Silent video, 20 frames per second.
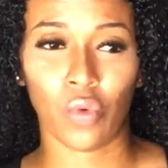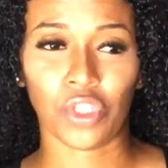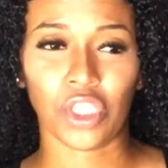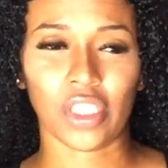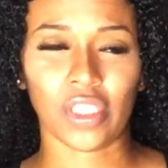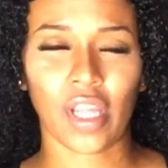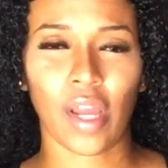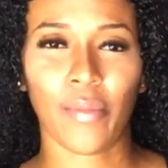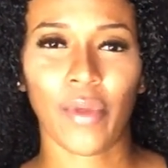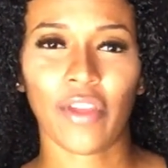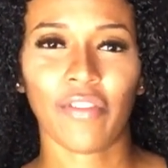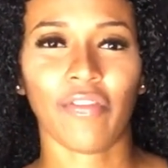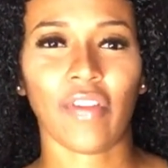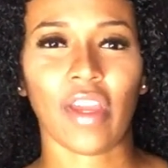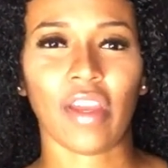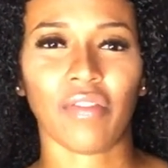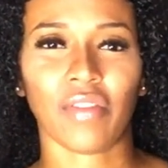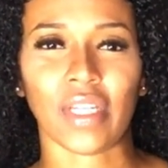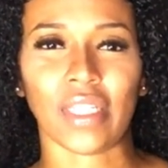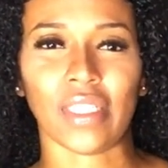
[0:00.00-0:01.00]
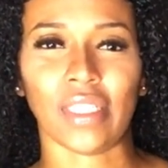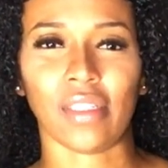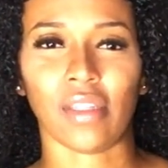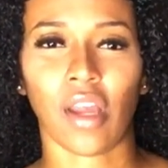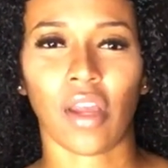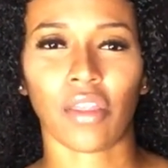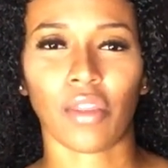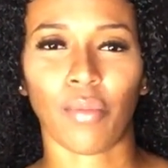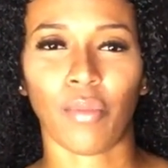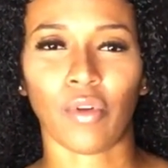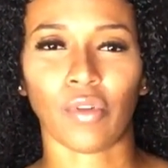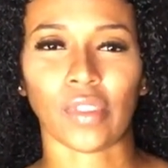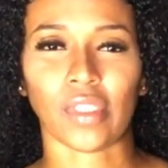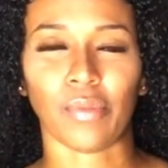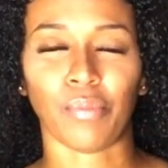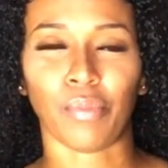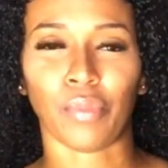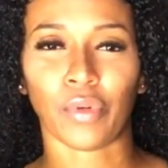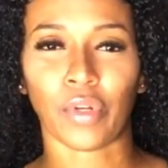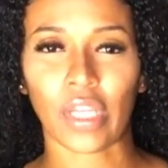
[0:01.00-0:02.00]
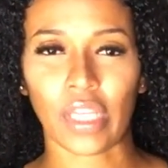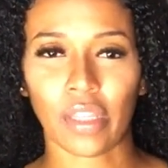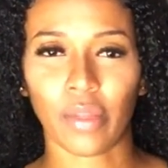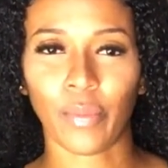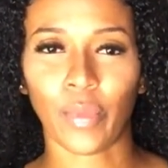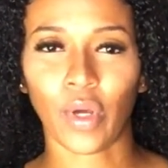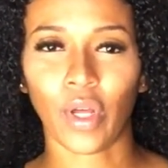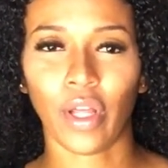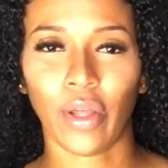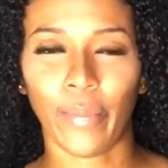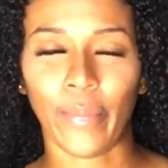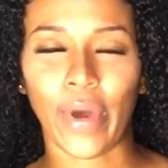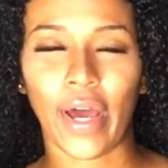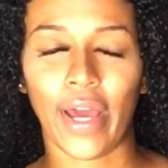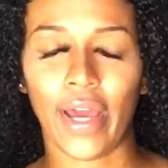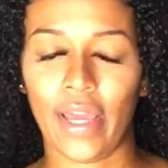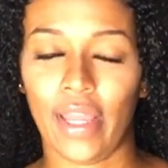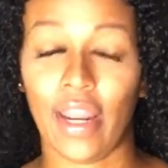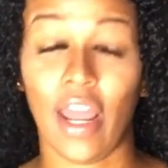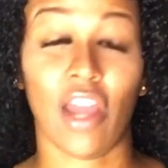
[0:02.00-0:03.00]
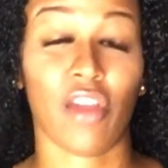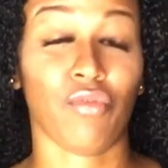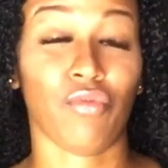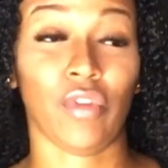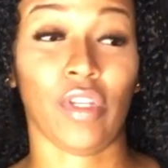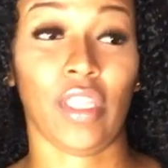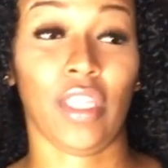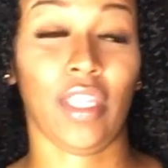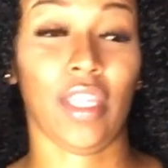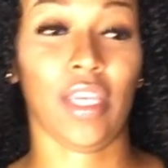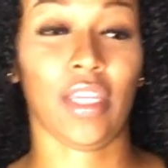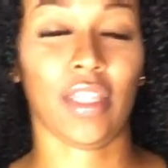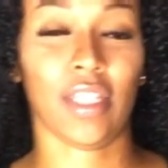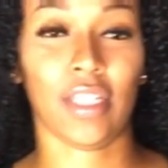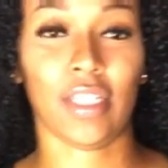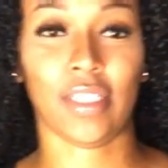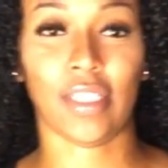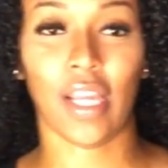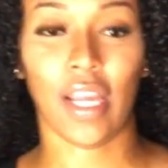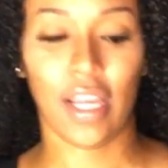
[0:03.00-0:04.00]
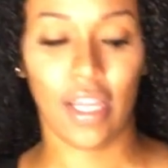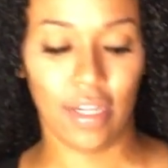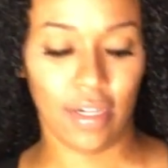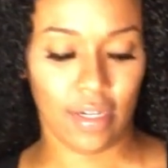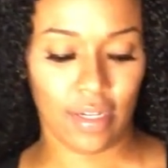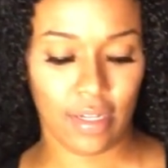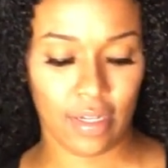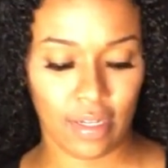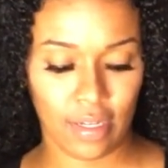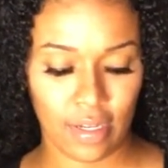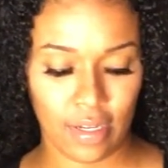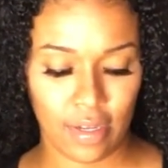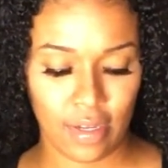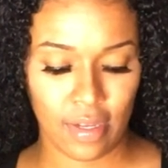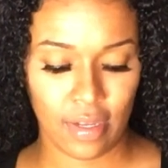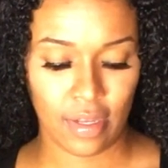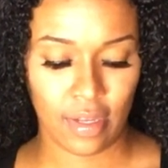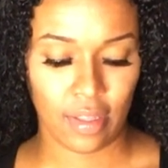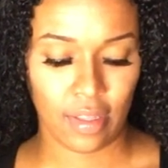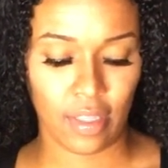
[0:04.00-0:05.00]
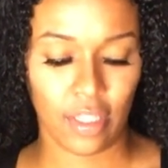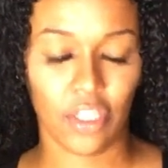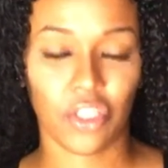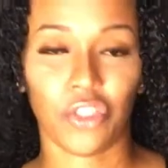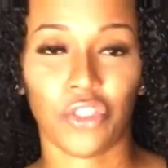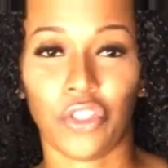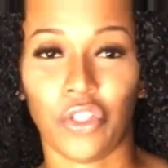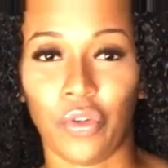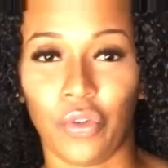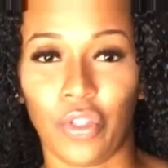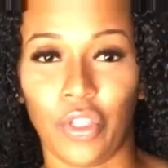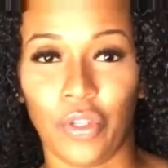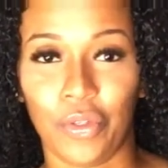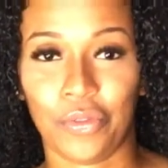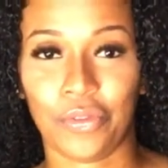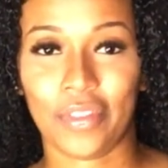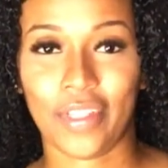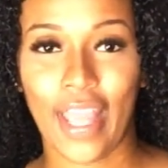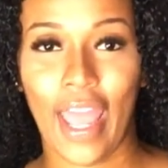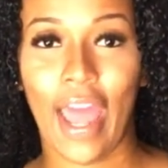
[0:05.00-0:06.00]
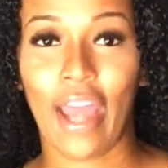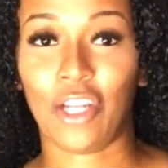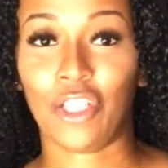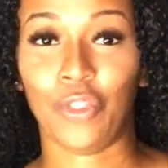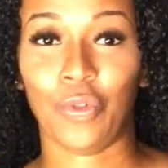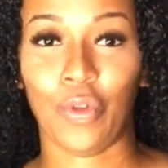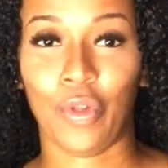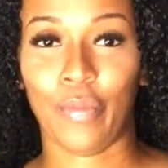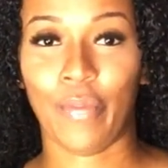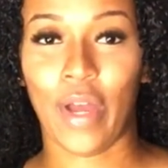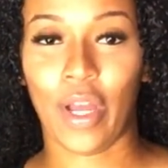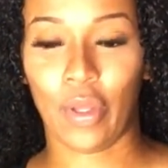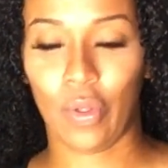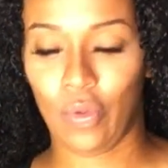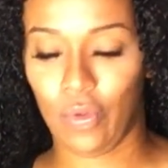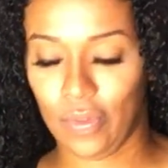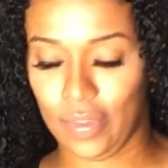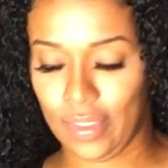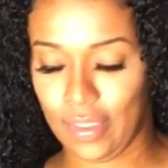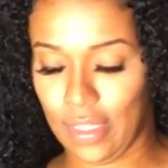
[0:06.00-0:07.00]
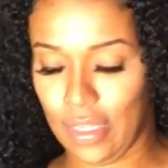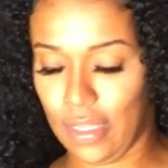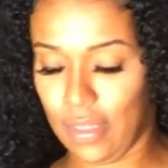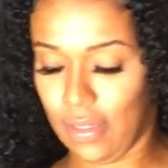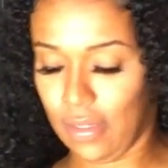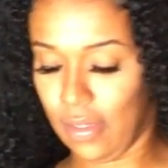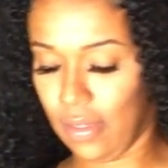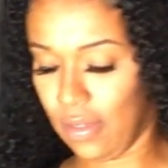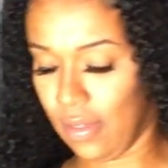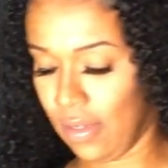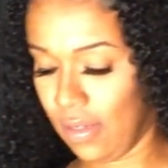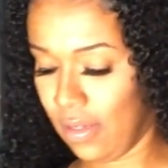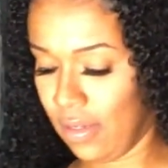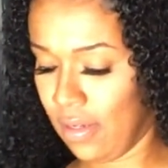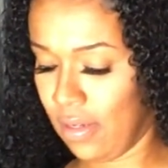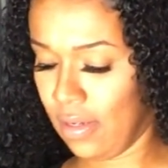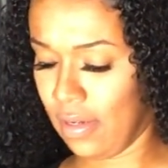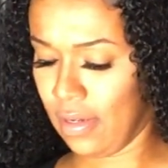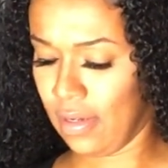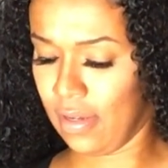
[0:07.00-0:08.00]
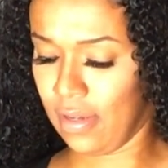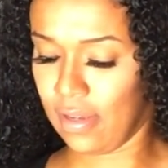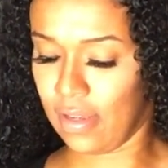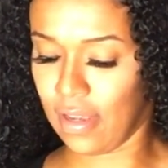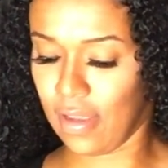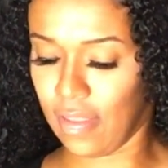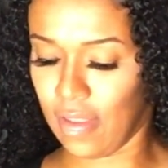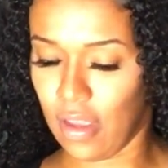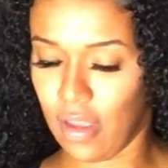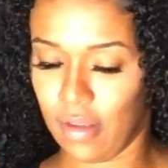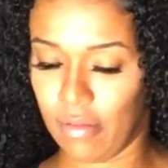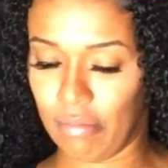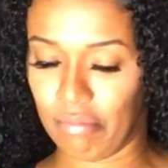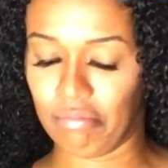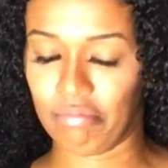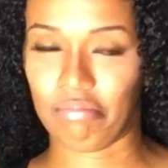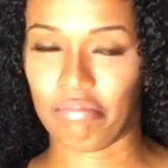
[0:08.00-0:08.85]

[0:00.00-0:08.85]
which is not my fave because it's not the most breathable, but I really like the design. These are so cute. Actual buckles, like, and they,